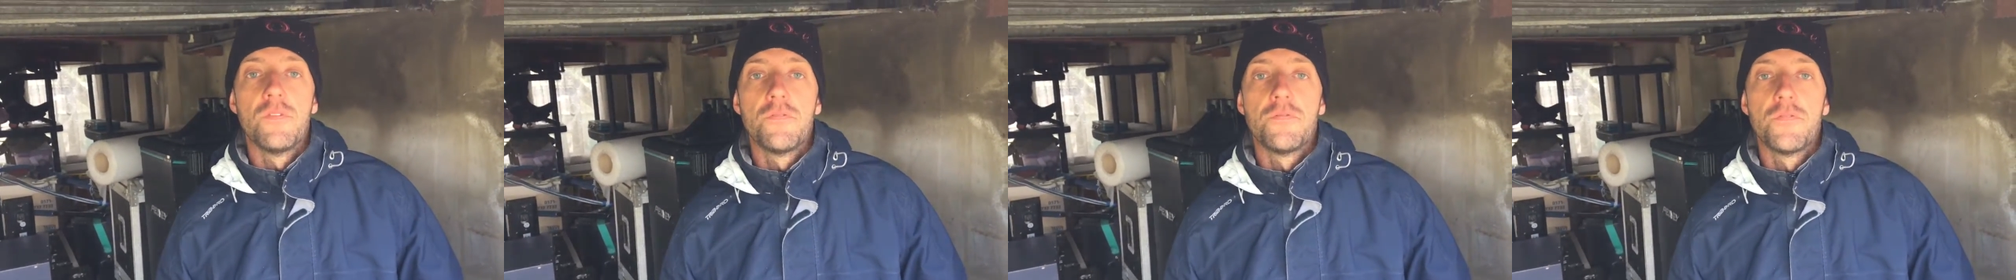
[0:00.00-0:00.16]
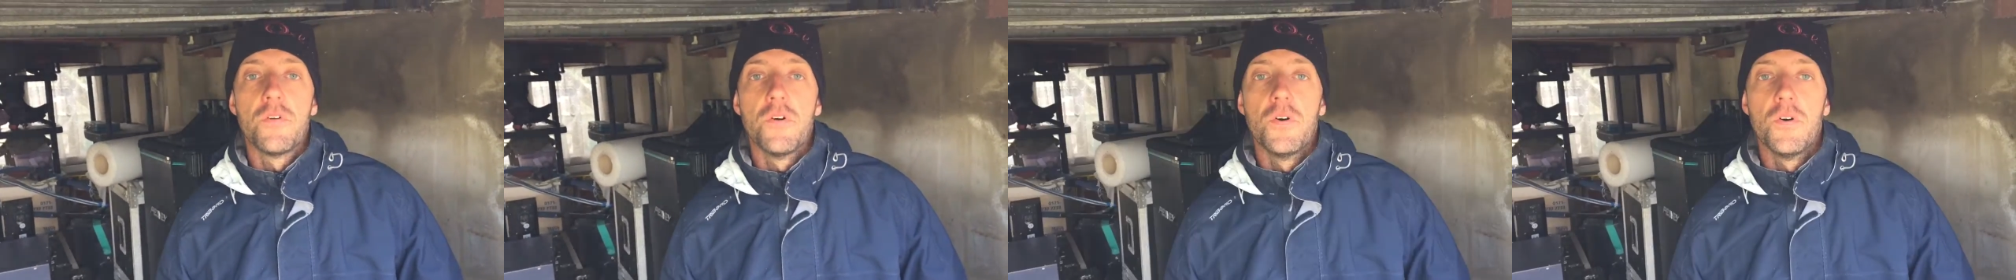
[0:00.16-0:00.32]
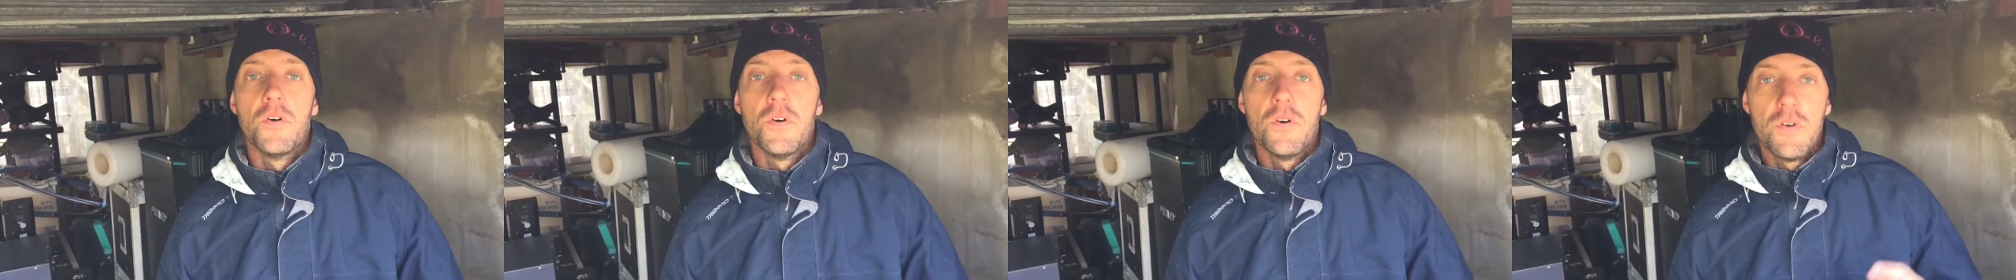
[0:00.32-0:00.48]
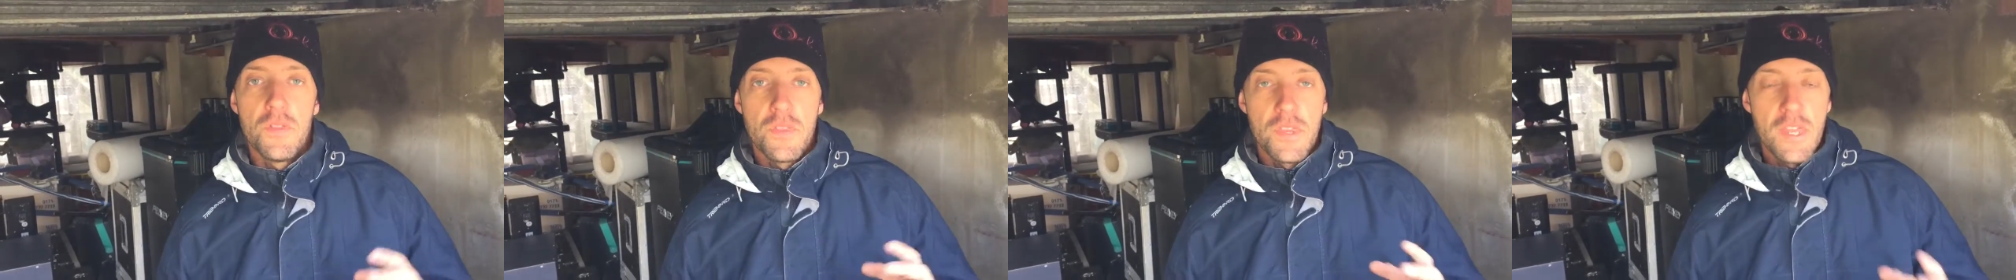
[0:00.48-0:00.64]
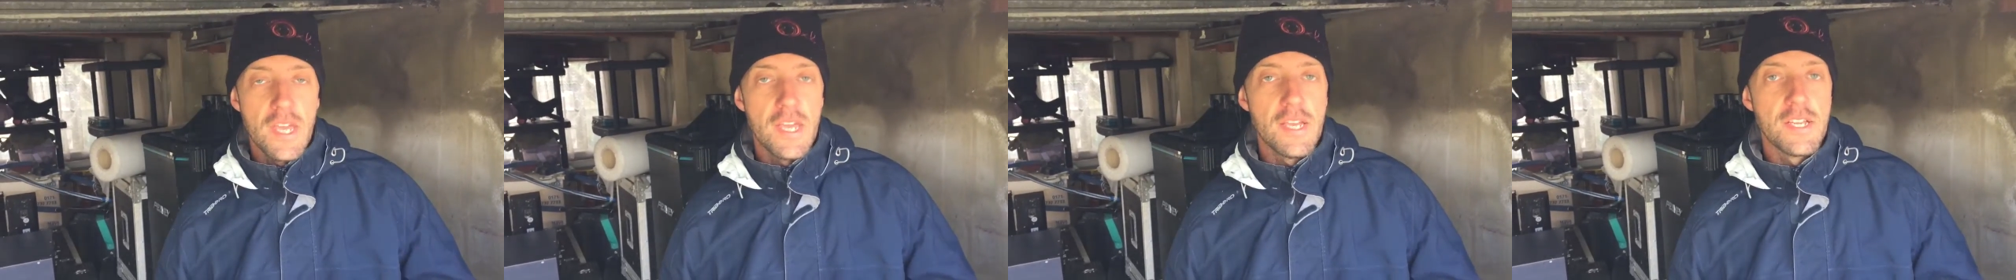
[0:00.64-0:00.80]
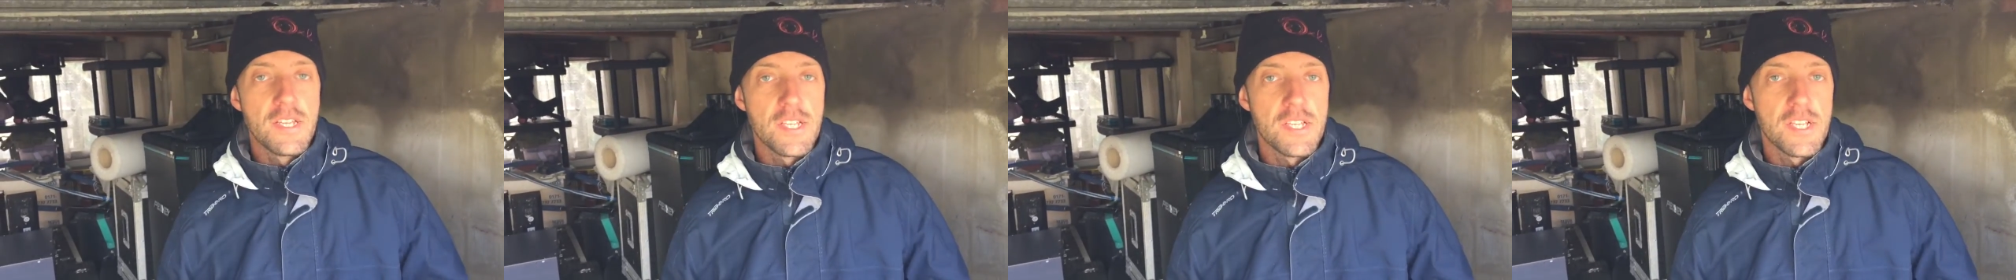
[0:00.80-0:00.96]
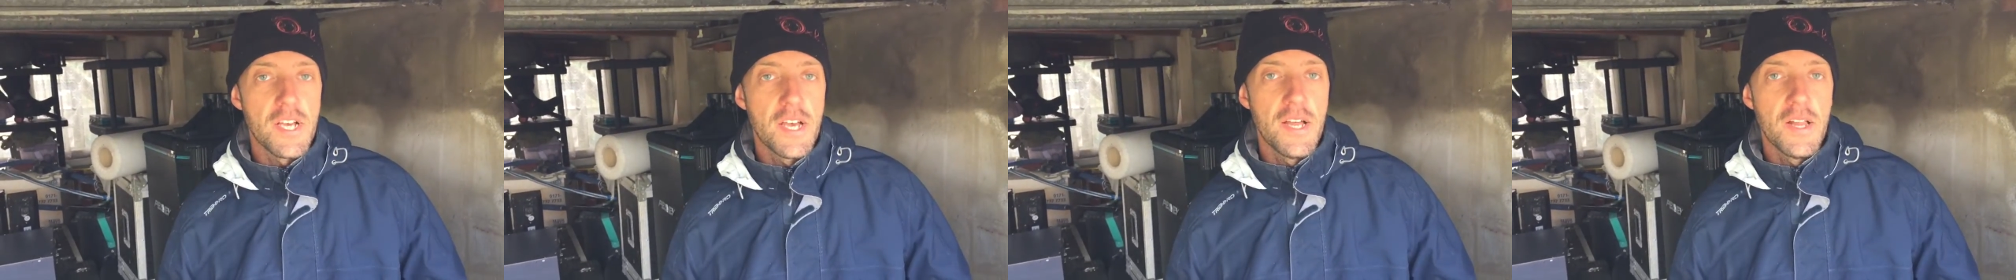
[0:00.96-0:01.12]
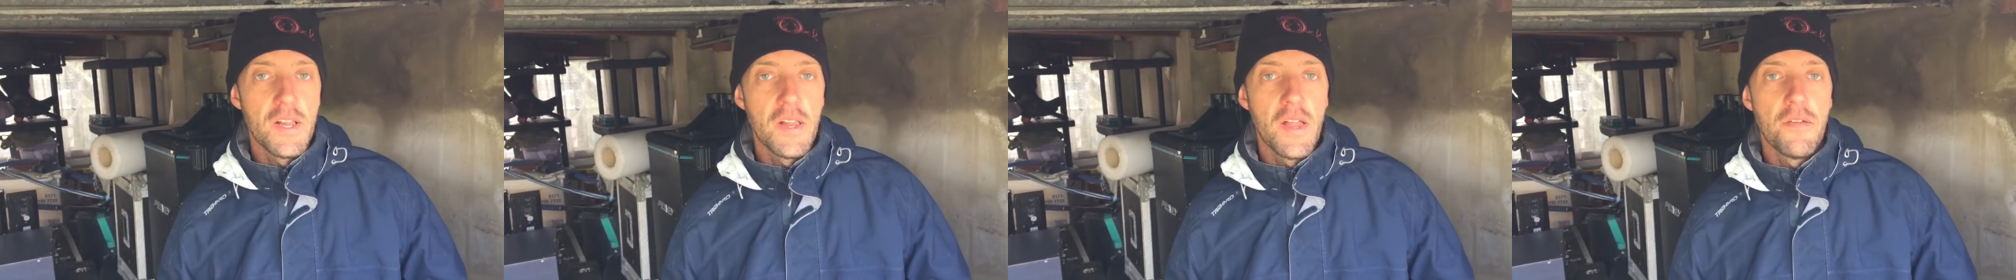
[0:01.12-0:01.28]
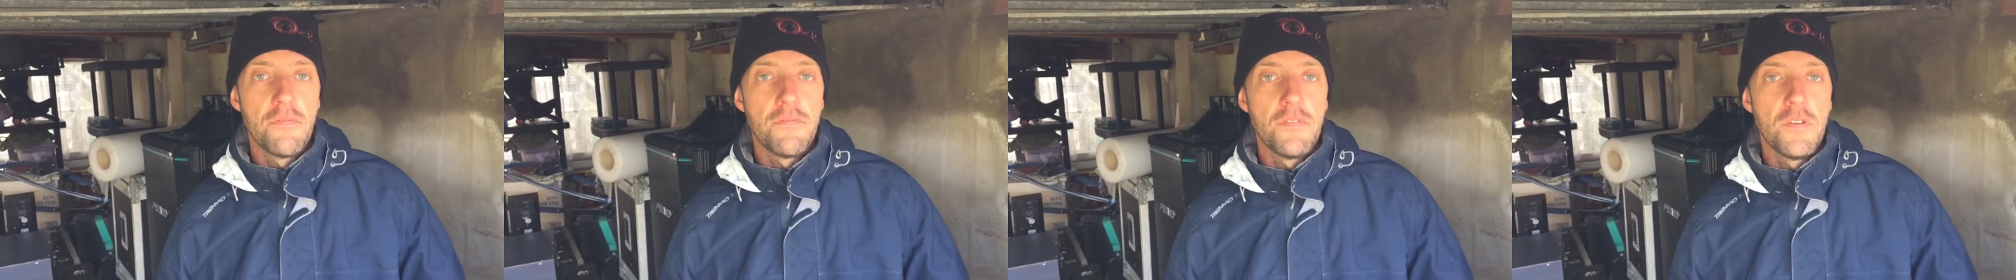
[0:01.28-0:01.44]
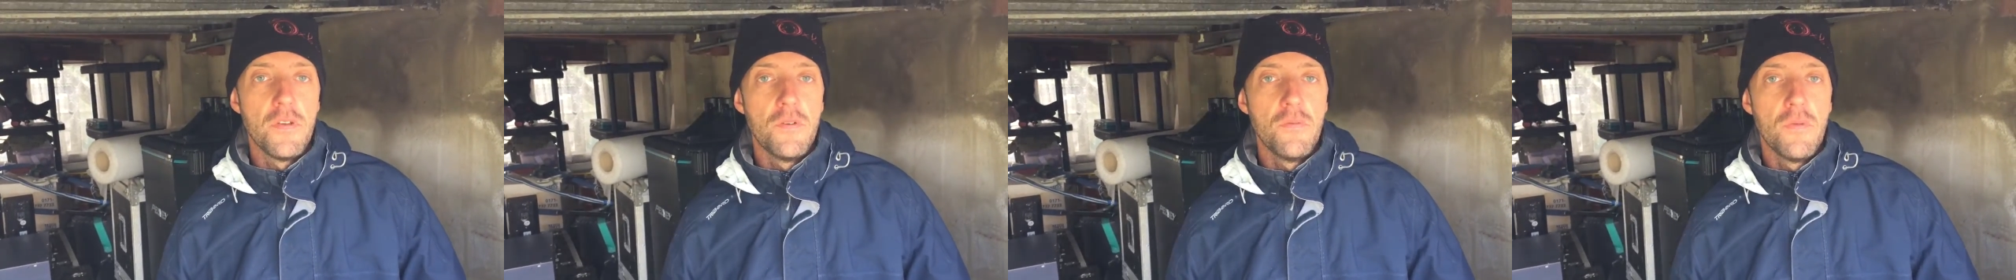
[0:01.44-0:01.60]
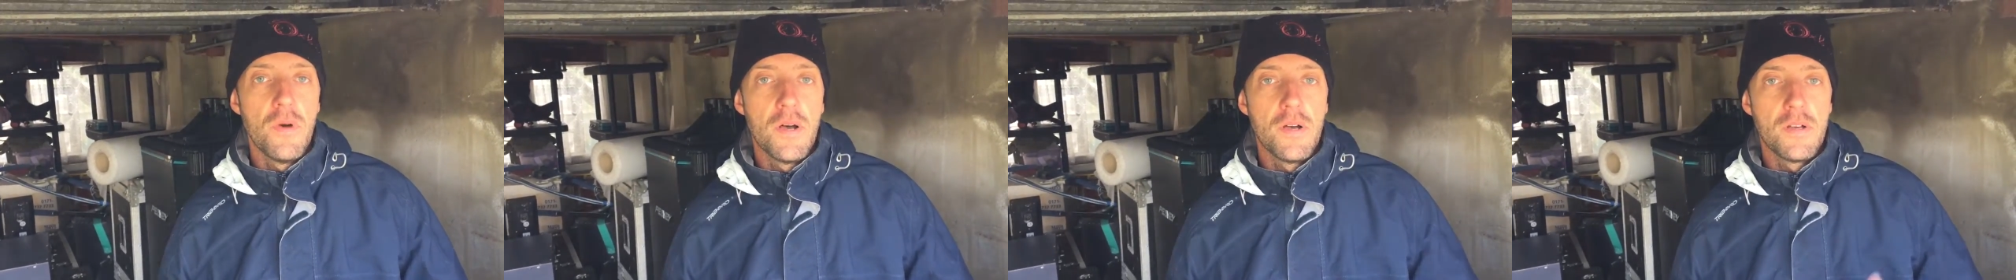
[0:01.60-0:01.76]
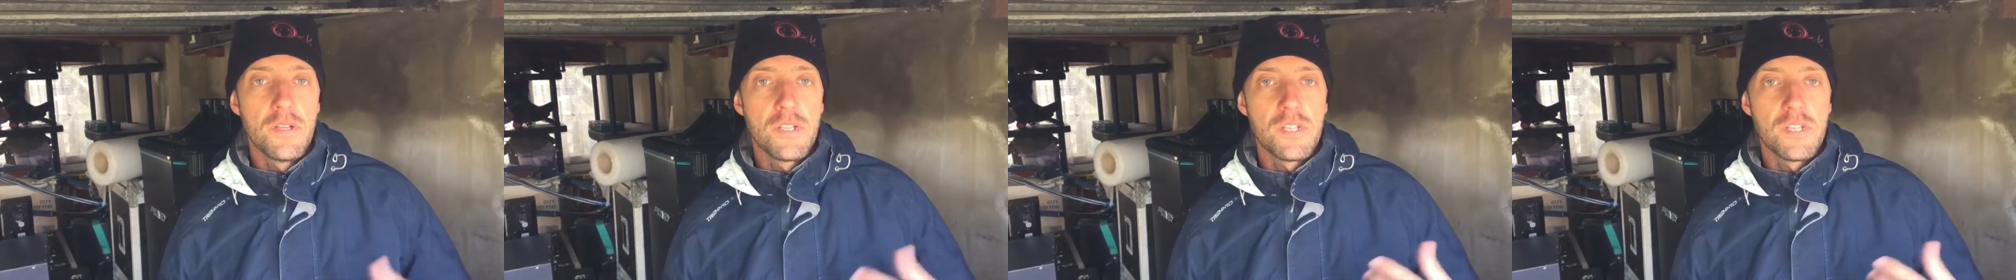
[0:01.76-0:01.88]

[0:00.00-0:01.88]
for the sale if you uh,